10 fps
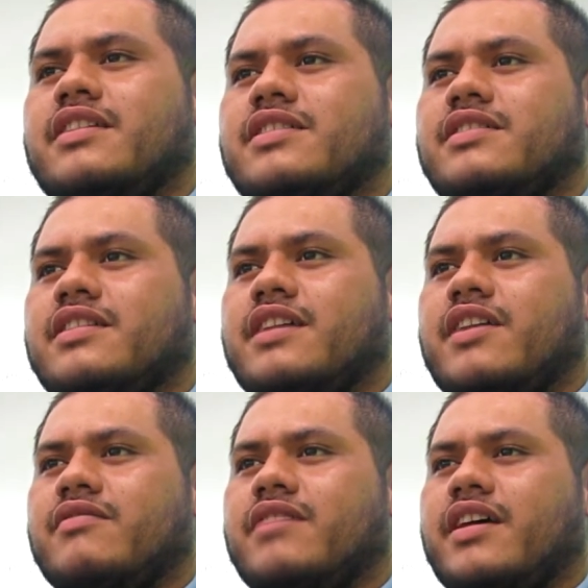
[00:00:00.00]
and just sit
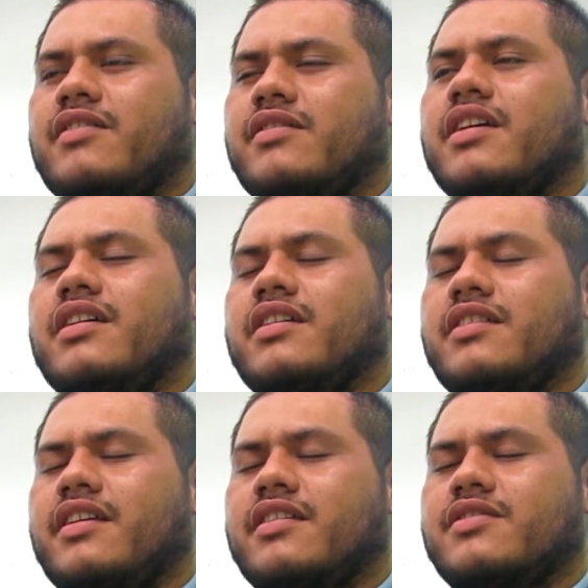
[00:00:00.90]
down
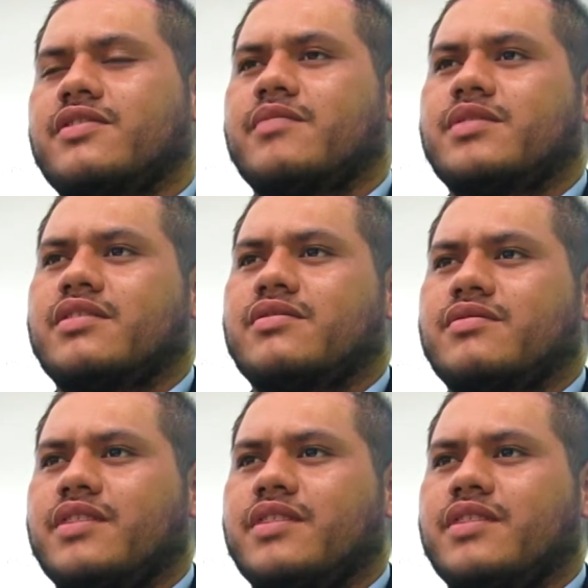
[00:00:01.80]
and think to themselves,